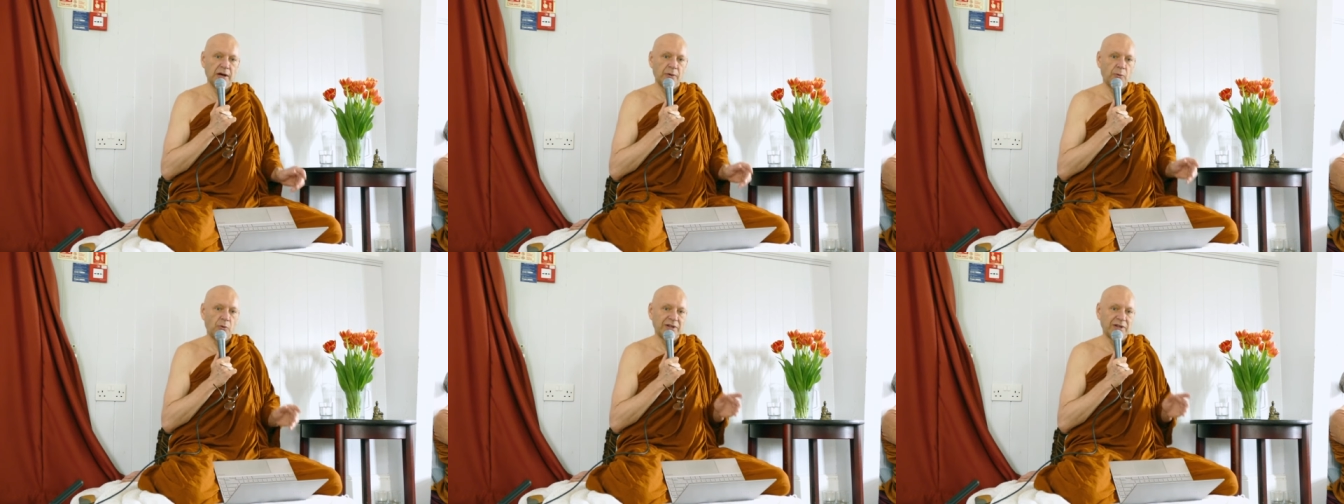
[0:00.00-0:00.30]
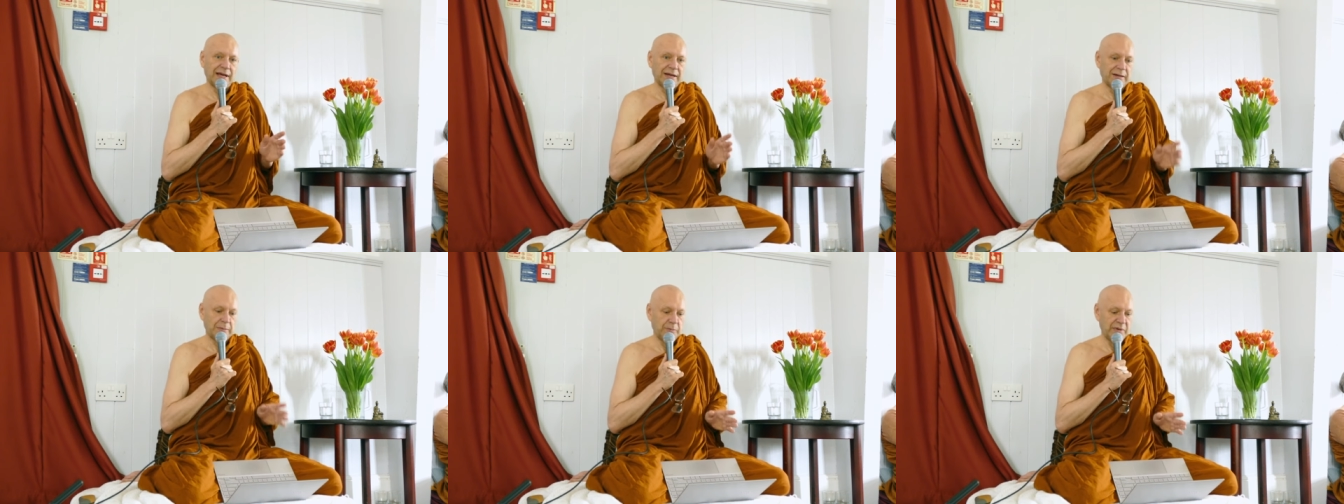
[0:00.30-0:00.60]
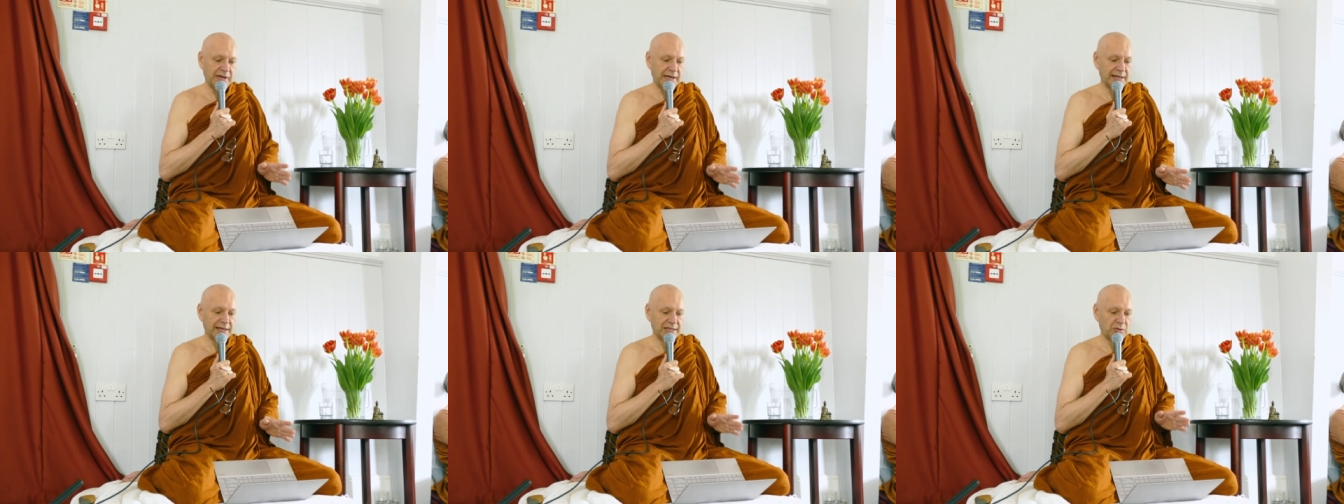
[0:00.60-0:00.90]
What that
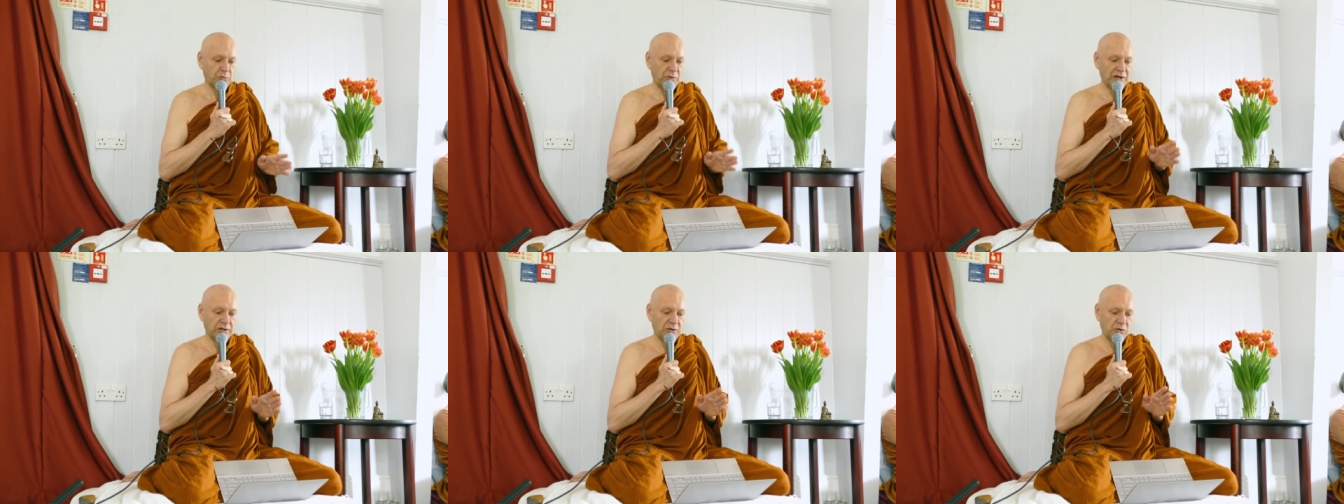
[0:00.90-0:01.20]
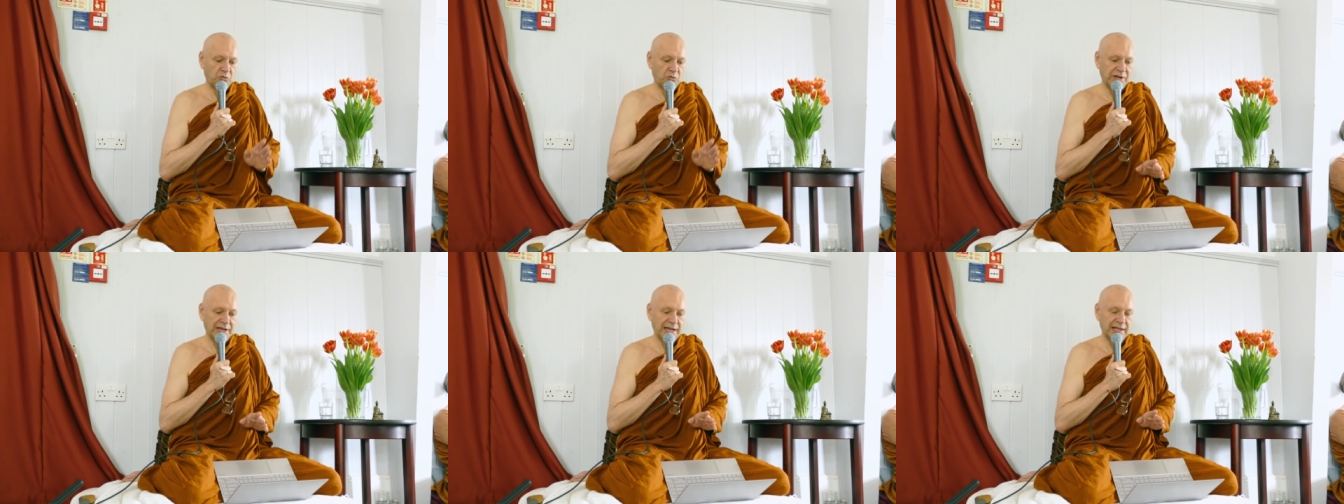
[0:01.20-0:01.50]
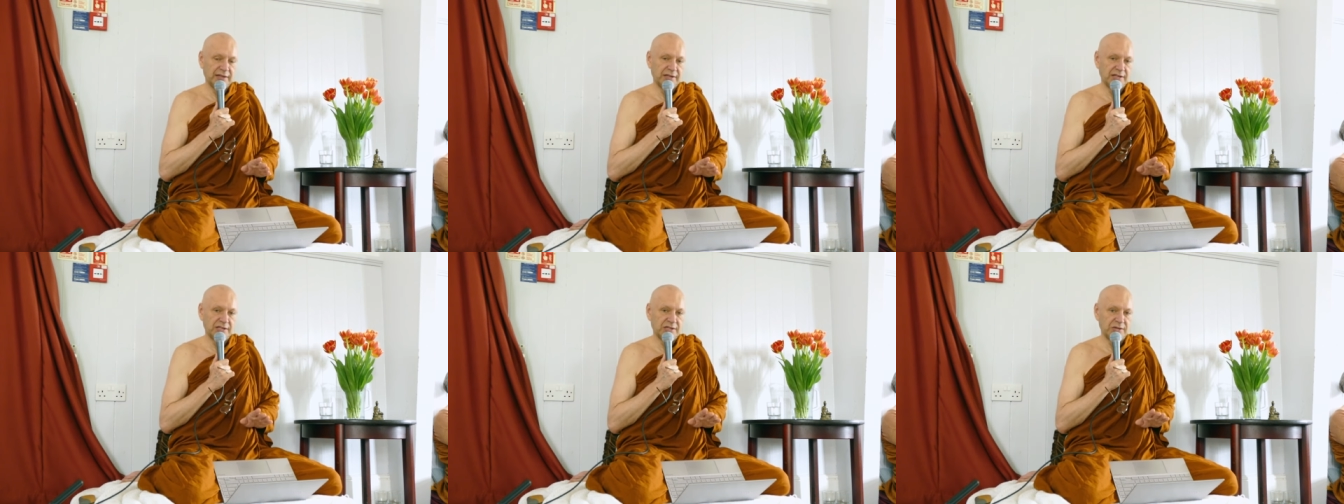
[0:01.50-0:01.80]
means is when you
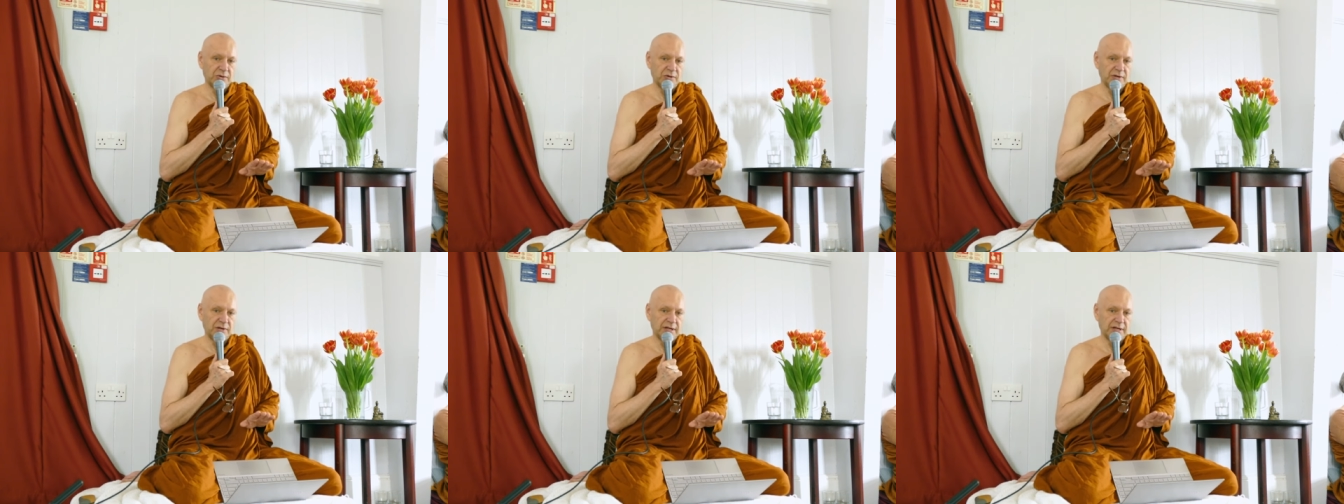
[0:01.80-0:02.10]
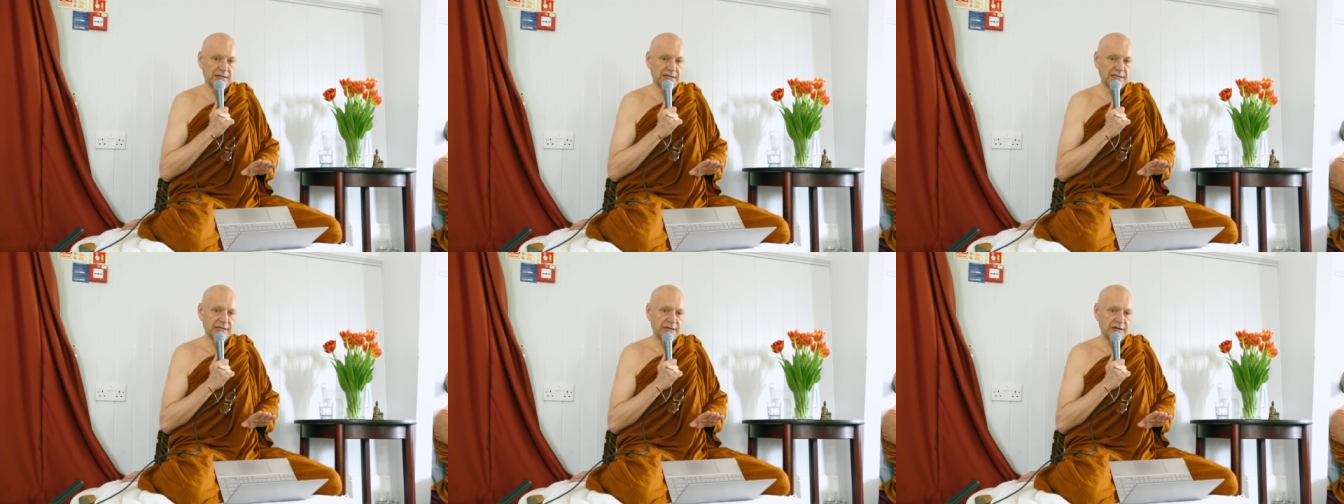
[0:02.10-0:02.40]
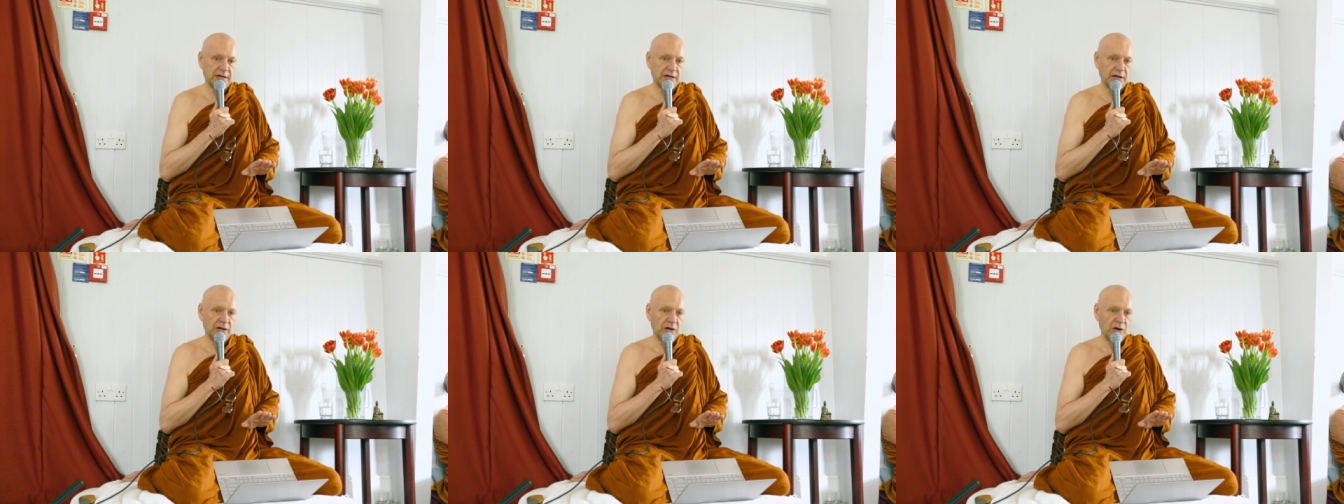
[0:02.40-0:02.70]
read the
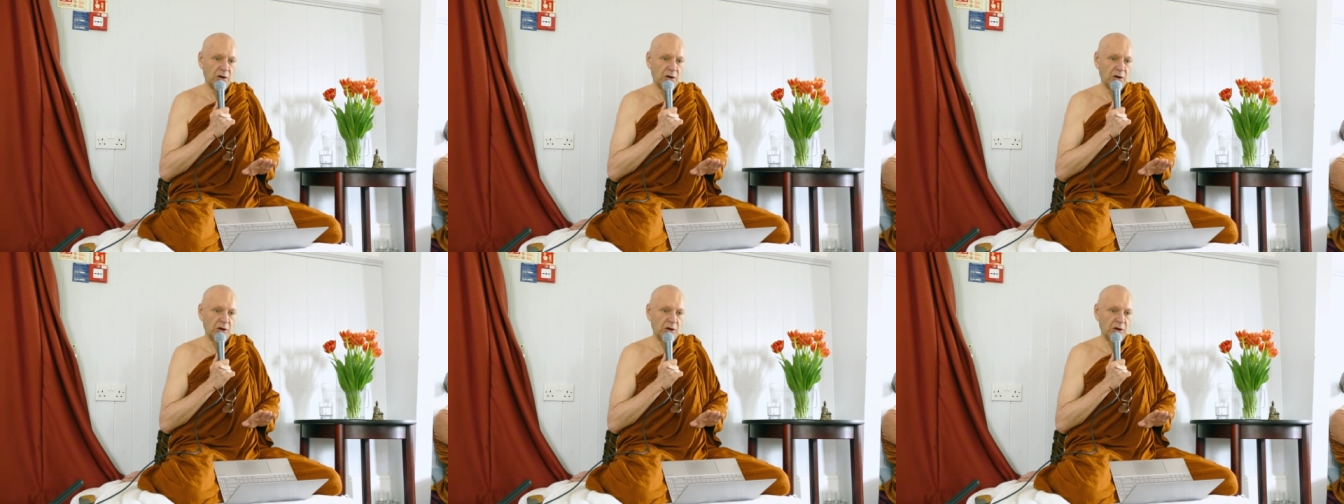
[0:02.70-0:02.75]
suttas,